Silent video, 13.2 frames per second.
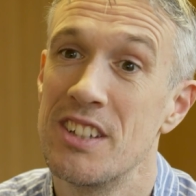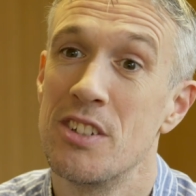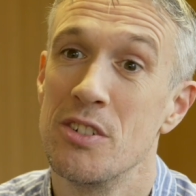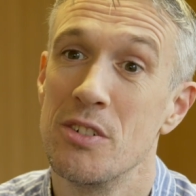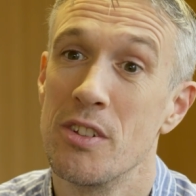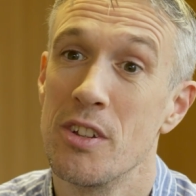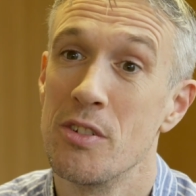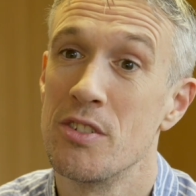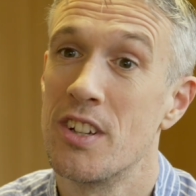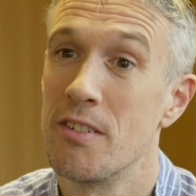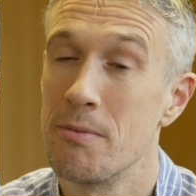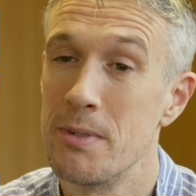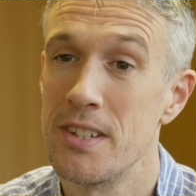to those
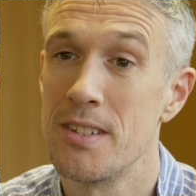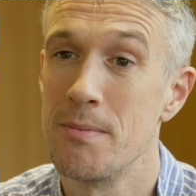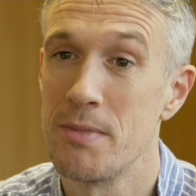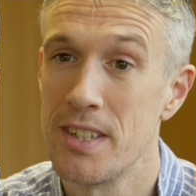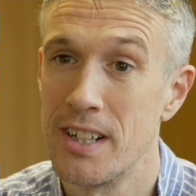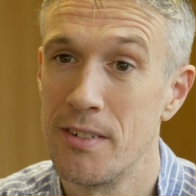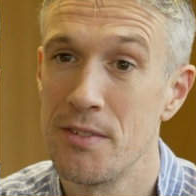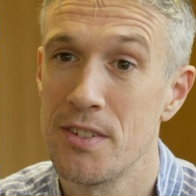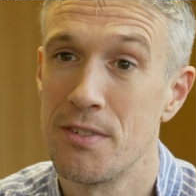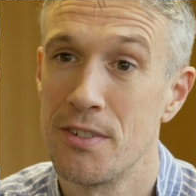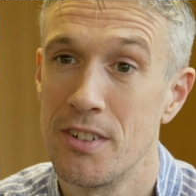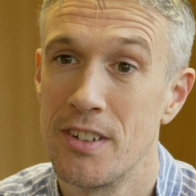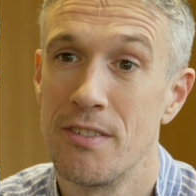governments themselves
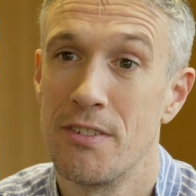for,